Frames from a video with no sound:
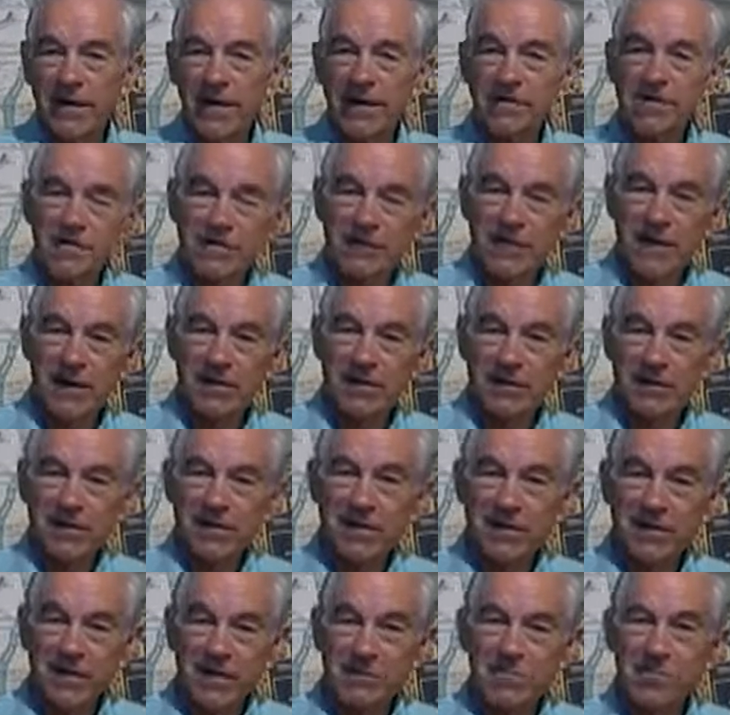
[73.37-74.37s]
I just have
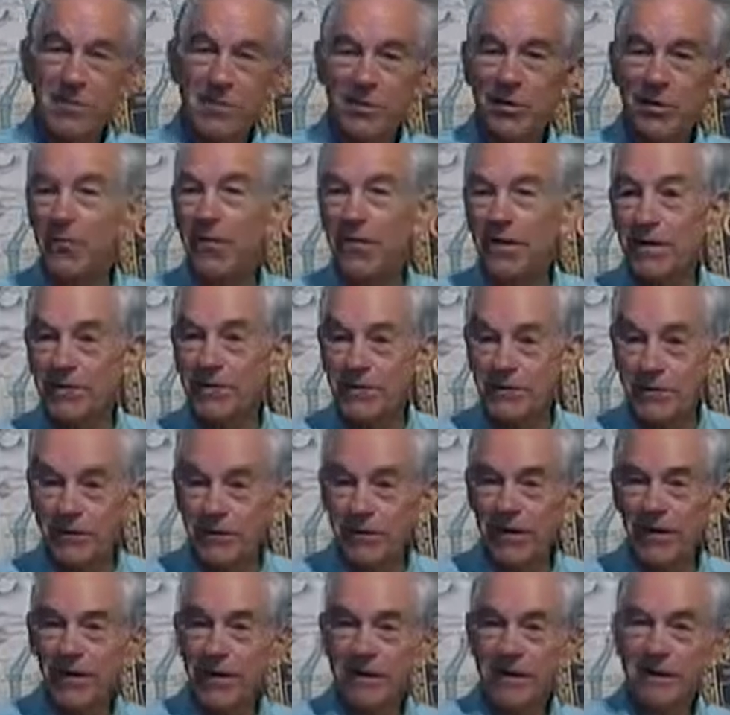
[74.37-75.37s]
to keep doing what I'm
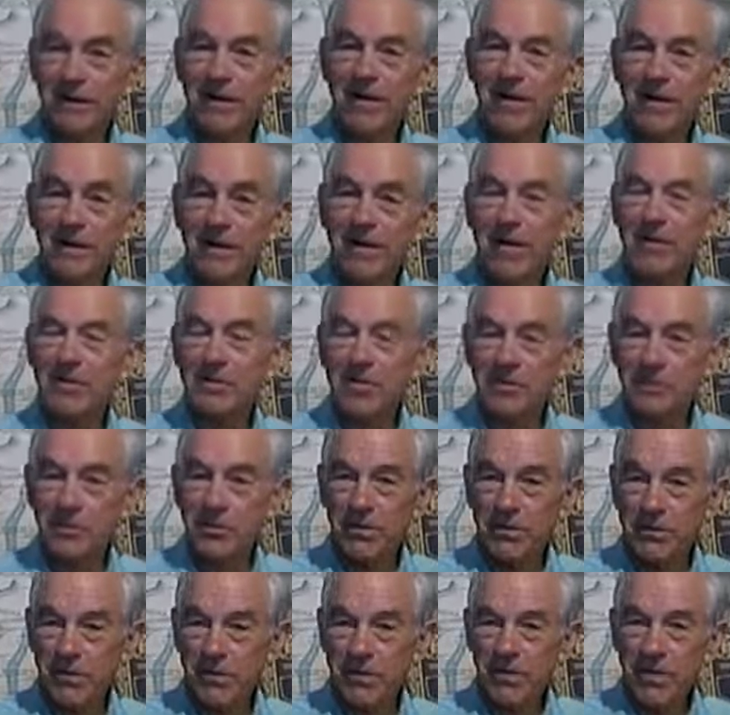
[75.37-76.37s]
doing, and
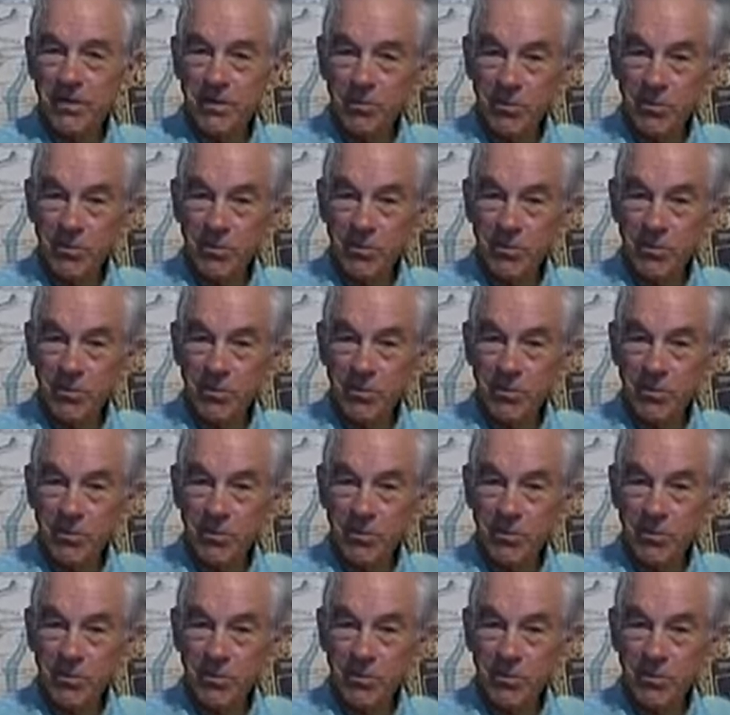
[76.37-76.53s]
history,